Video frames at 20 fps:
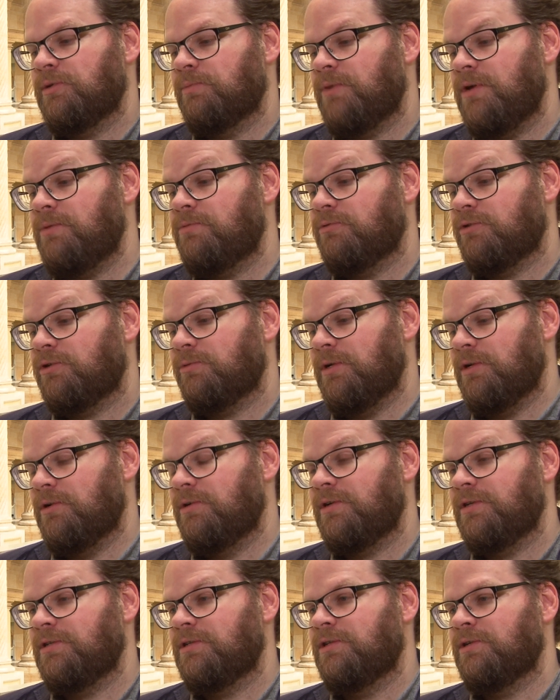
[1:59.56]
people should be
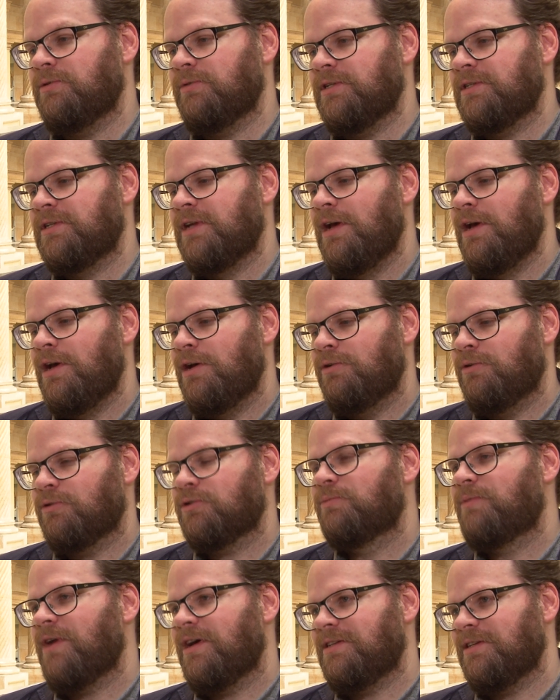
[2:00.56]
looking to do is not
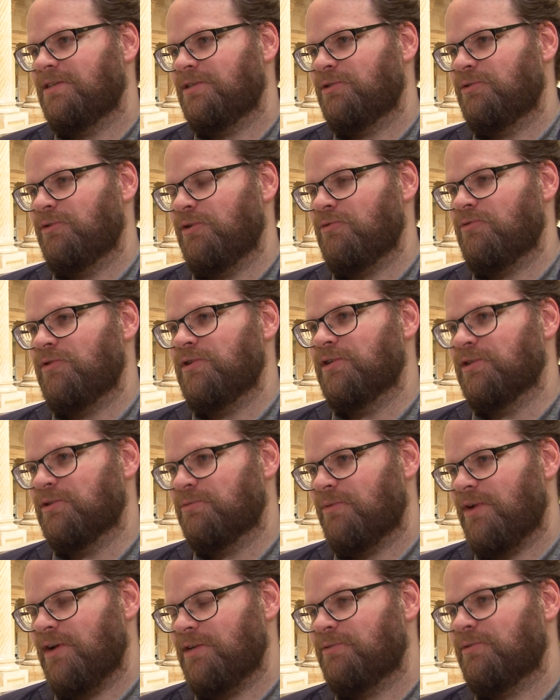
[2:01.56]
to pay attention to ingredients,
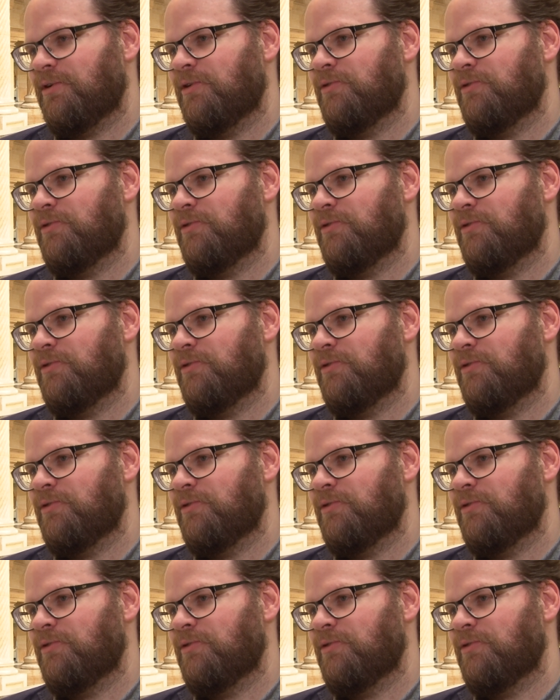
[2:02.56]
pay to the